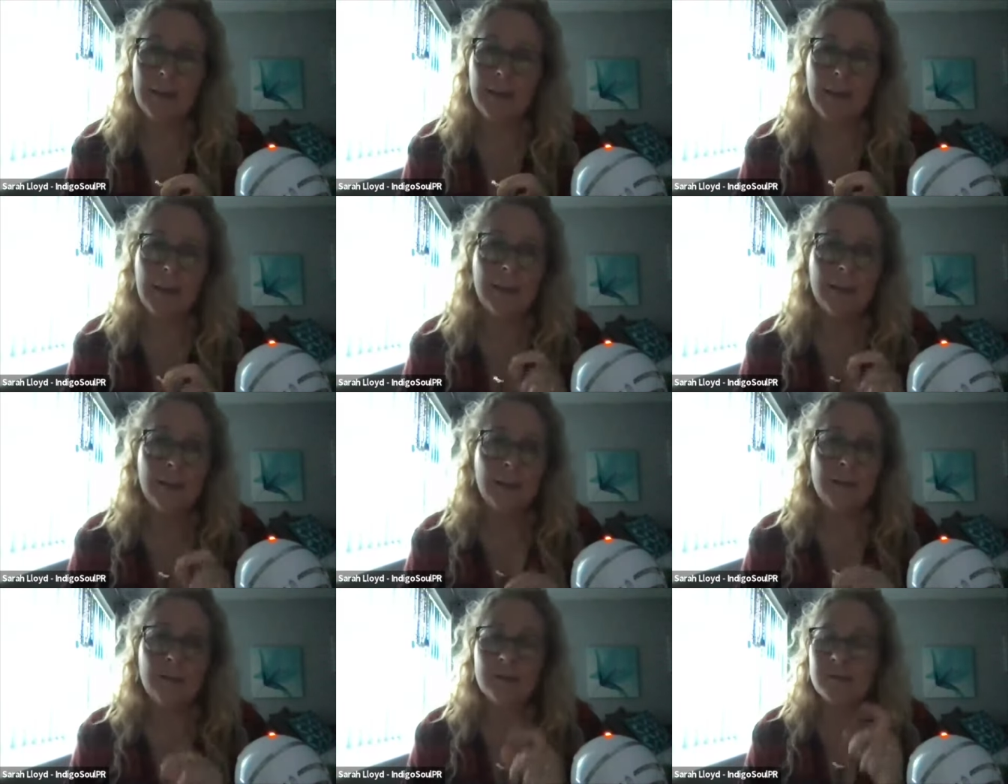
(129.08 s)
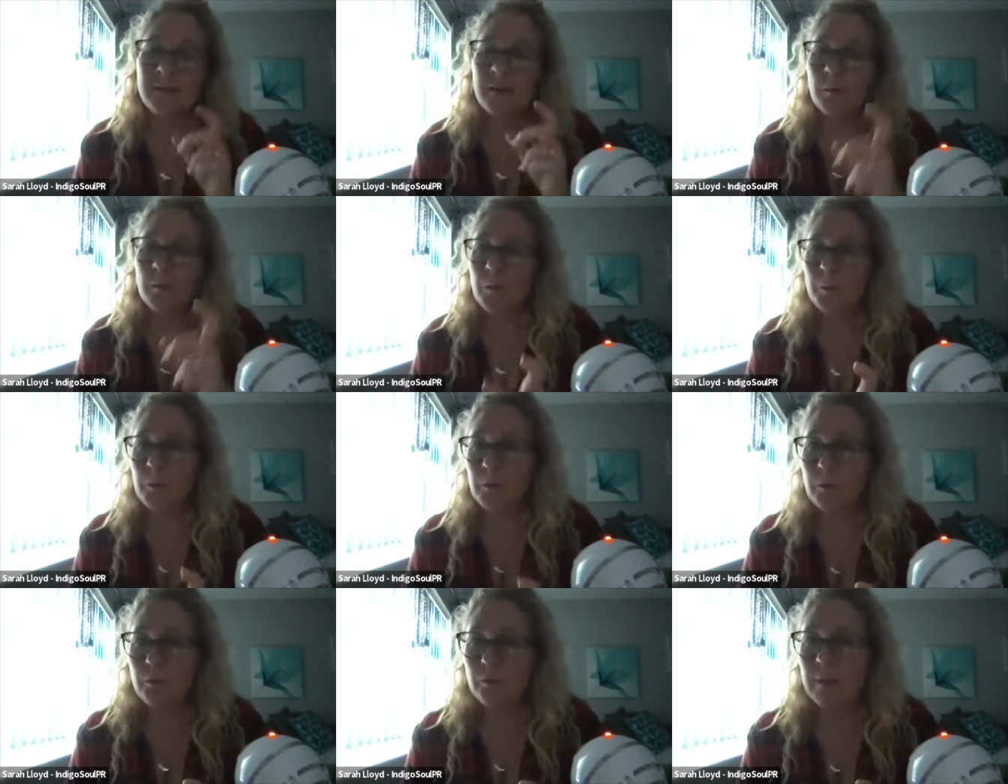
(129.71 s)
in and someone
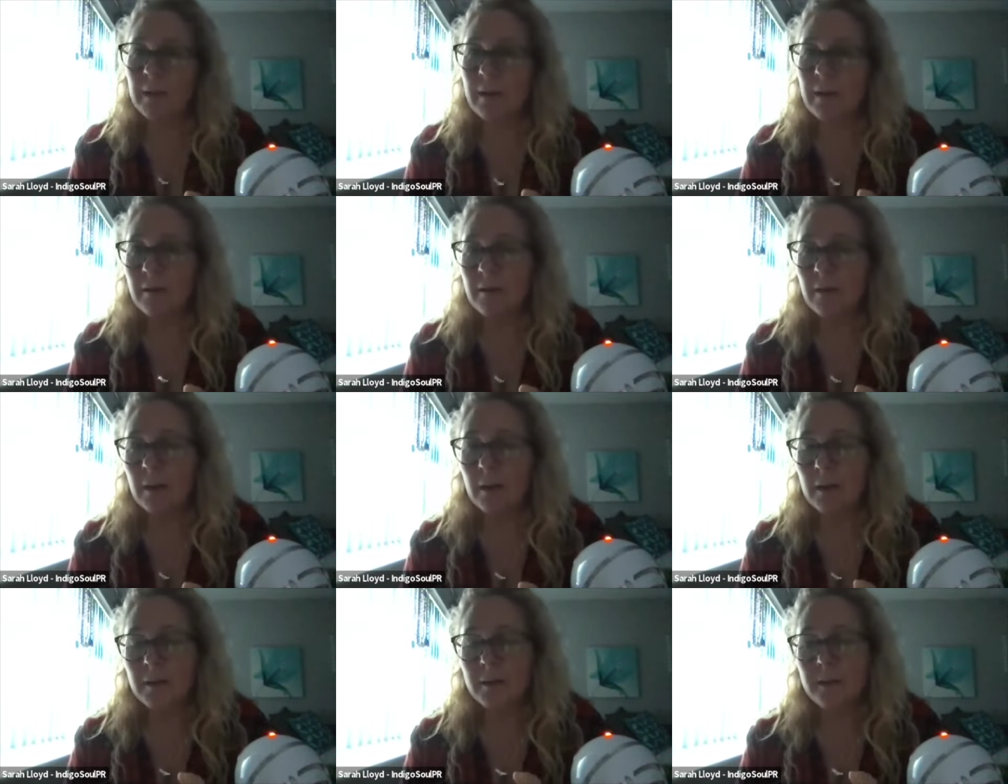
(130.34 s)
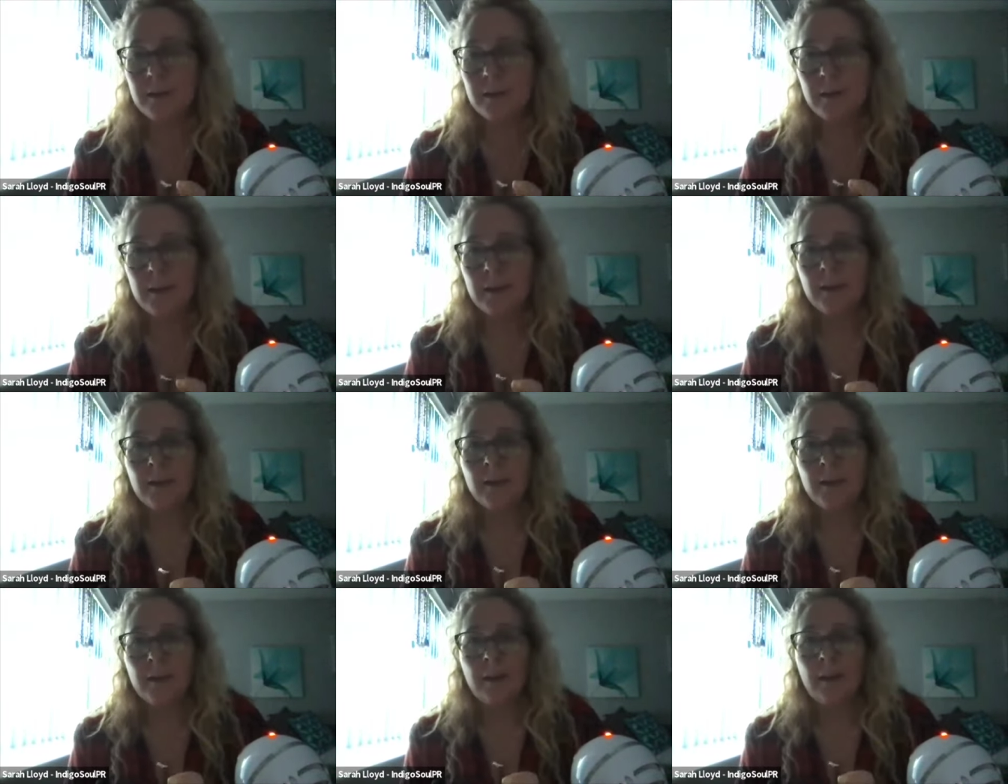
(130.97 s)
would trigger us.
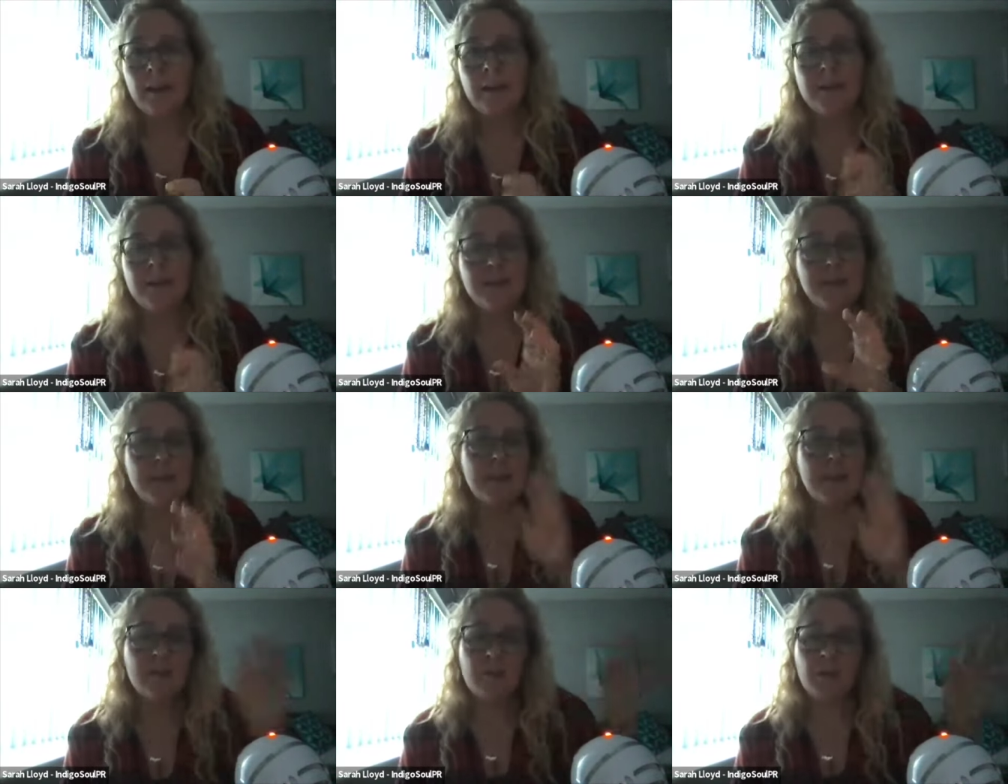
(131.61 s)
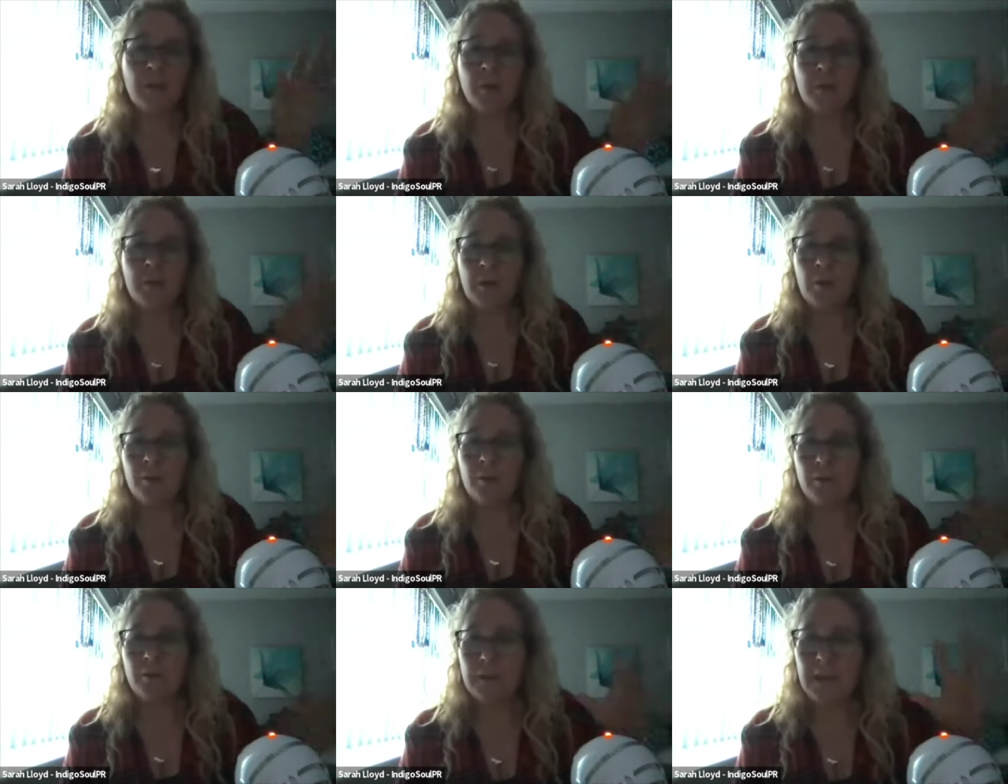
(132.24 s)
And instead of going
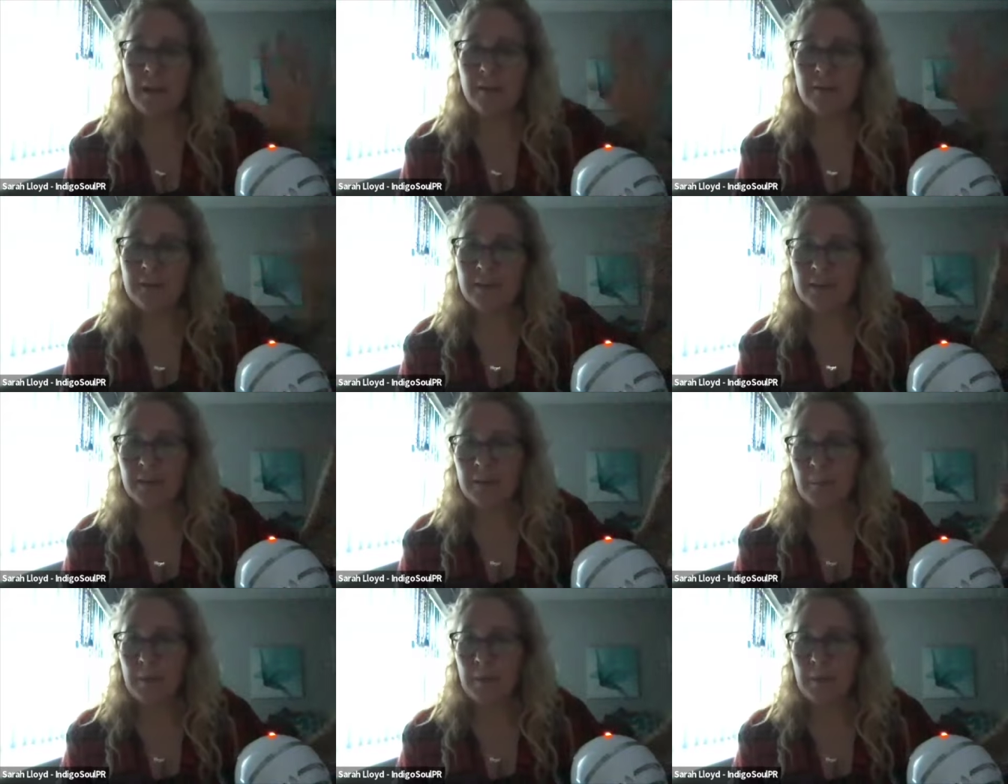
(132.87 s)
off and having